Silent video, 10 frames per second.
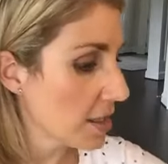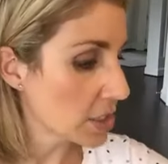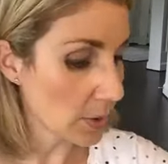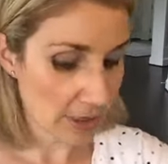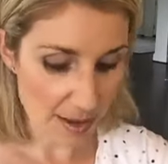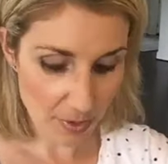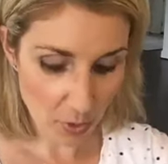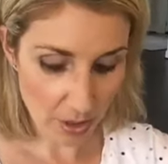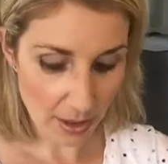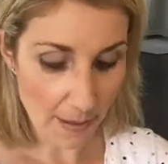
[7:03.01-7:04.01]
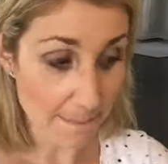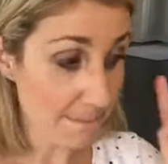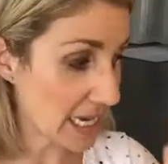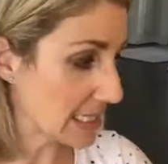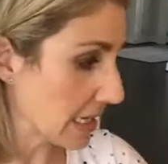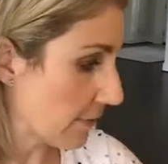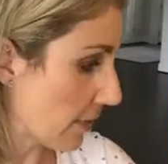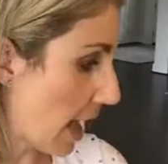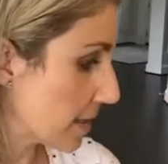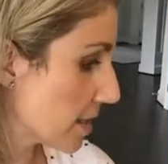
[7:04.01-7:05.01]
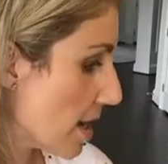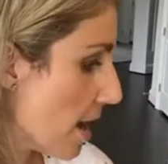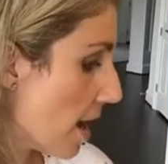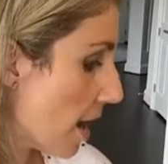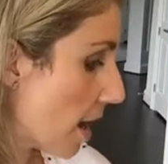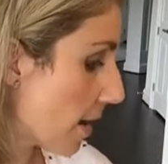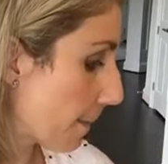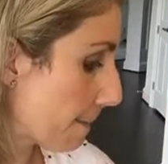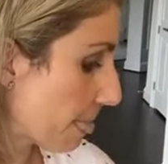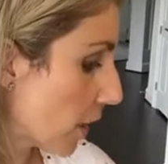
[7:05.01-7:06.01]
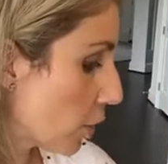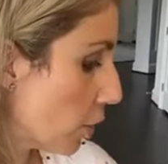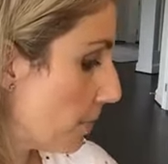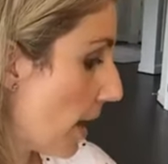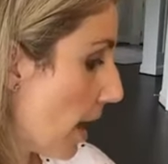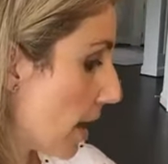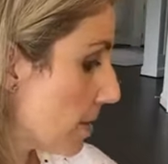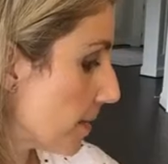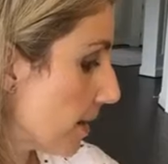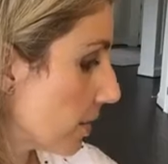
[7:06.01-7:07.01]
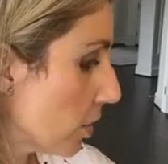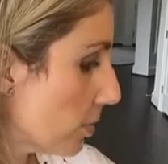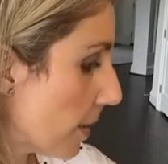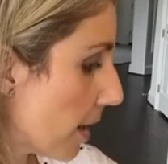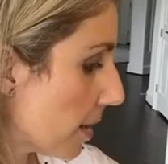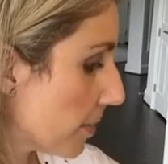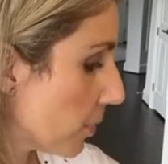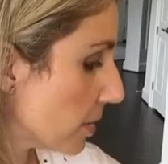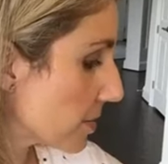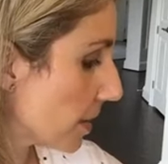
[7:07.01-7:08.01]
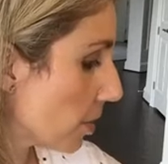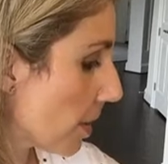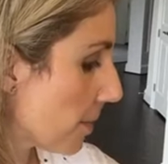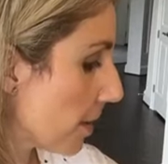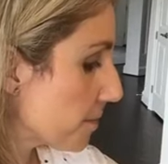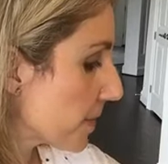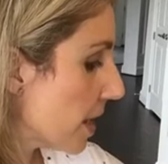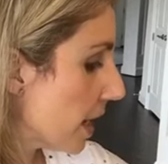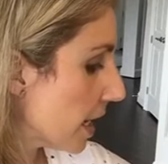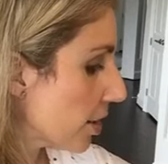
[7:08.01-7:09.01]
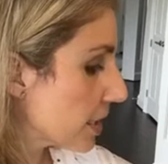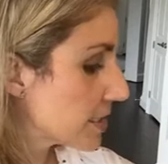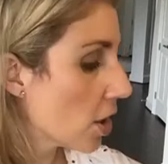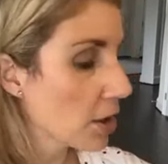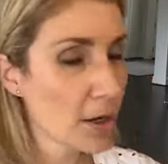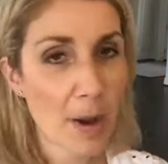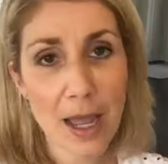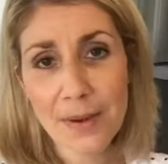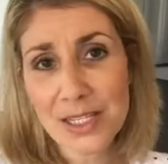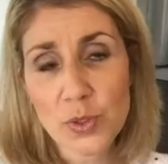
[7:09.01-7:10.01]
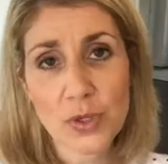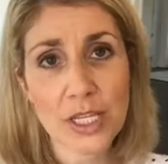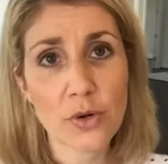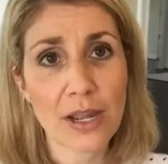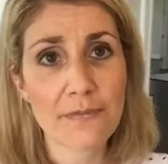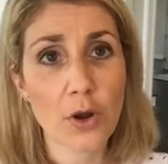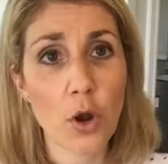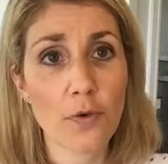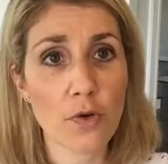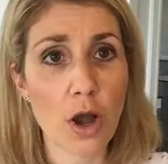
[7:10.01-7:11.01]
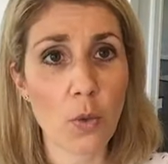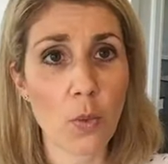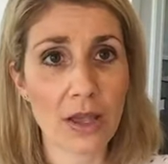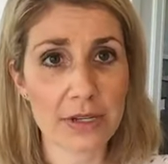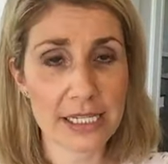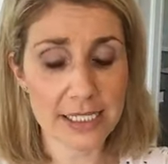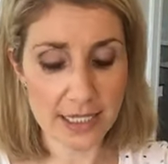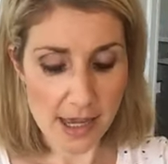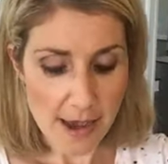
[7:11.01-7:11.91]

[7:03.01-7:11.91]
So lemon oil, amazing for that. Um, copaiba, copaiba, where's my copaiba? Here it is. Copaiba is really great for overall wellness.